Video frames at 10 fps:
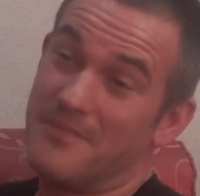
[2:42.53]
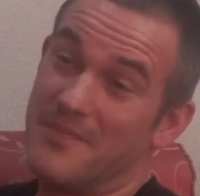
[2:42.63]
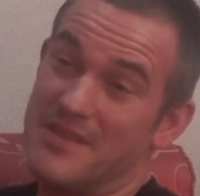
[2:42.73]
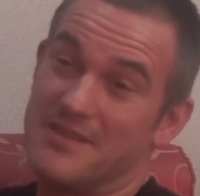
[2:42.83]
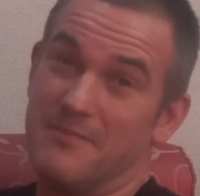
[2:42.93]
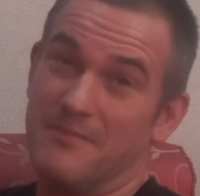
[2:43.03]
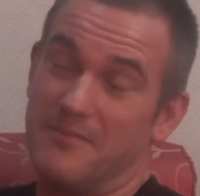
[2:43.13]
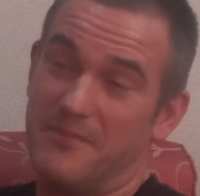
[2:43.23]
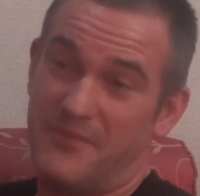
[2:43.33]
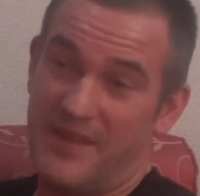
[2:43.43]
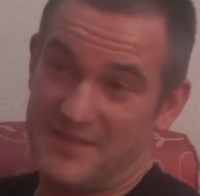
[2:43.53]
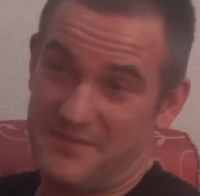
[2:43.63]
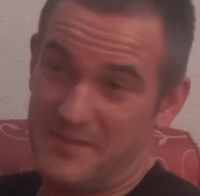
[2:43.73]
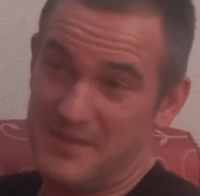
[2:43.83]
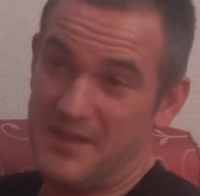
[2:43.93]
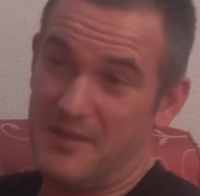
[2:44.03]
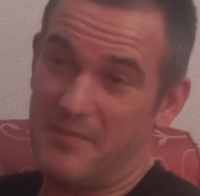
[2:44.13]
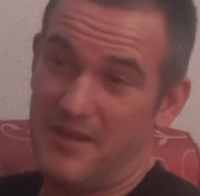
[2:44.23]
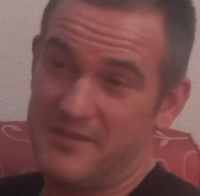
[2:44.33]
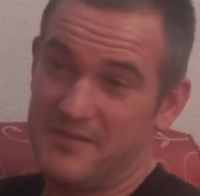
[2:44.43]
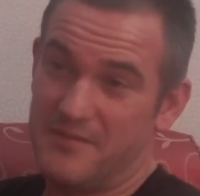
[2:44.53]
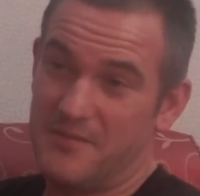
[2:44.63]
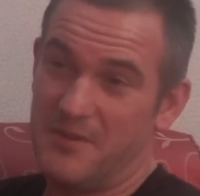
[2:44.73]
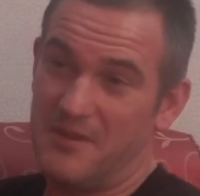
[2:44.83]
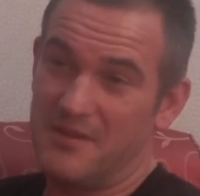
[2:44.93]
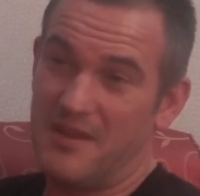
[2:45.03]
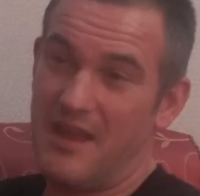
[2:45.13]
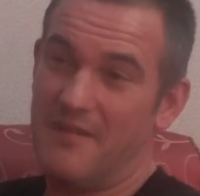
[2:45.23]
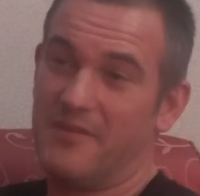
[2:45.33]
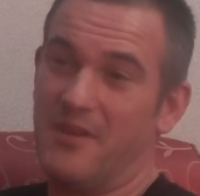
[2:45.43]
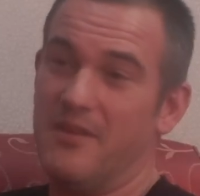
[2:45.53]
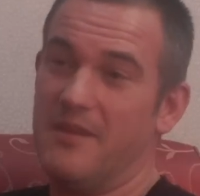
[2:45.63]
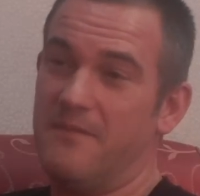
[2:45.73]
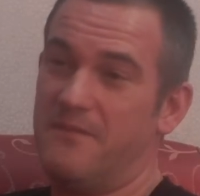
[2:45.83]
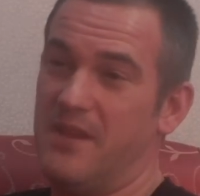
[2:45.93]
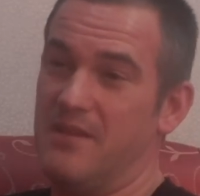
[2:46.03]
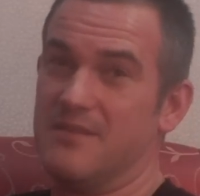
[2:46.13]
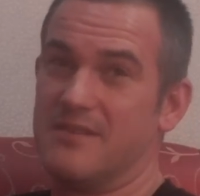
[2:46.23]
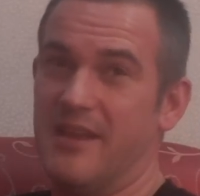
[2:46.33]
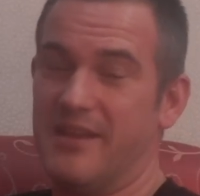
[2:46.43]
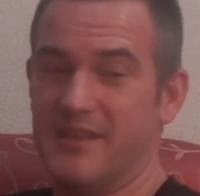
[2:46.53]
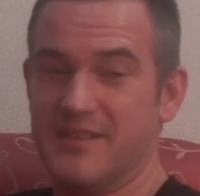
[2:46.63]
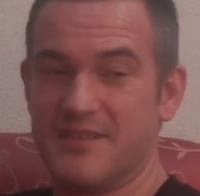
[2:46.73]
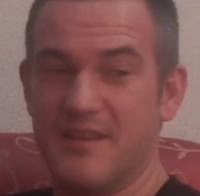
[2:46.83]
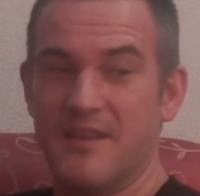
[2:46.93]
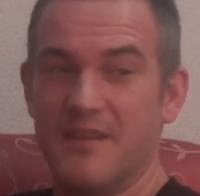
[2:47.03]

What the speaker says: that some festivals in other parts of the world have. So it feels like it's